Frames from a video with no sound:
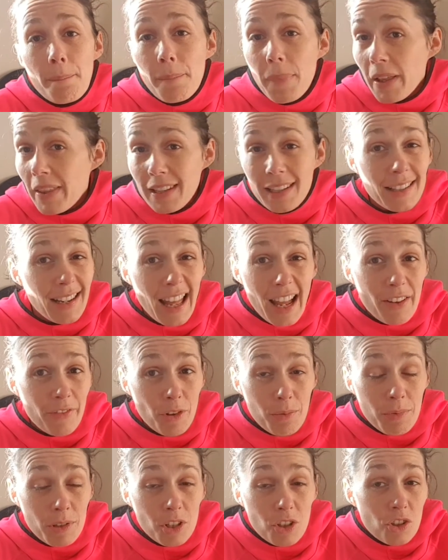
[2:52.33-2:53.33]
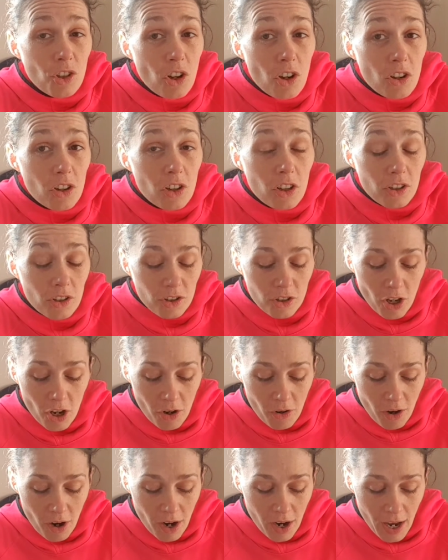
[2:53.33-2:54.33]
but they didn't have them in stock,
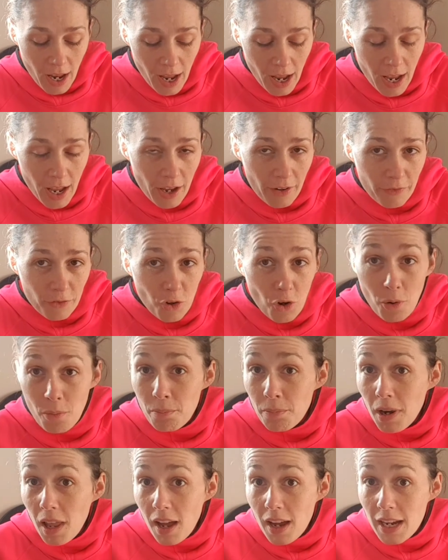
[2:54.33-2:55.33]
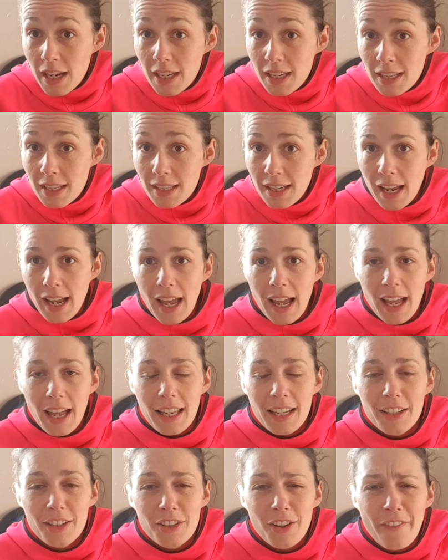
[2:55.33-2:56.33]
so I have gone blind,
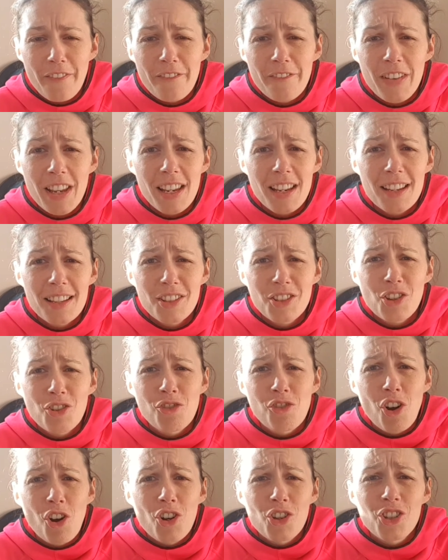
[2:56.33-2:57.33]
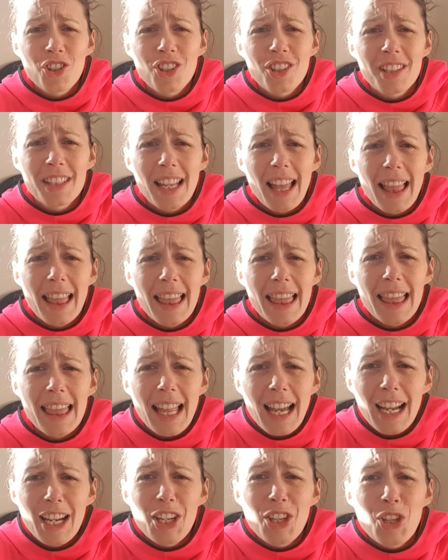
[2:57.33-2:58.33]
and fingers crossed
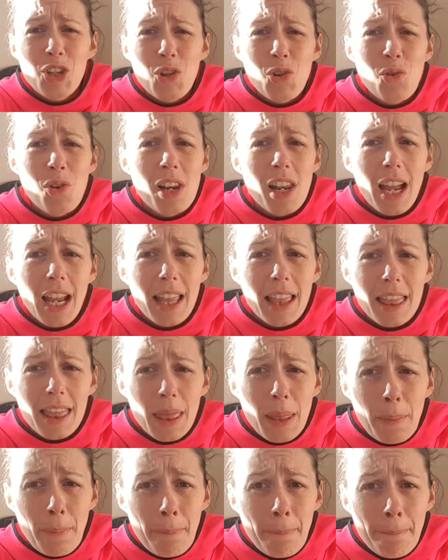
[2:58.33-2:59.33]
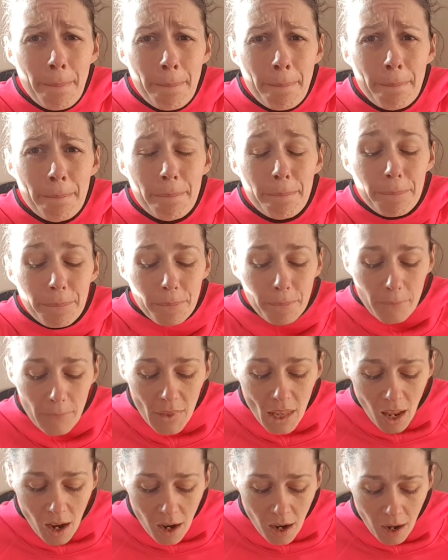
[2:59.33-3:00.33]
I do like them.
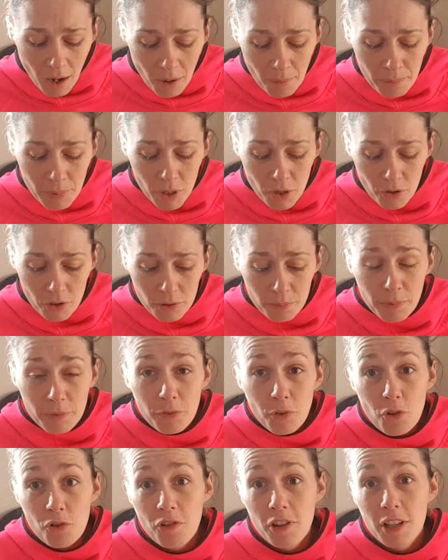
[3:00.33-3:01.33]
Because before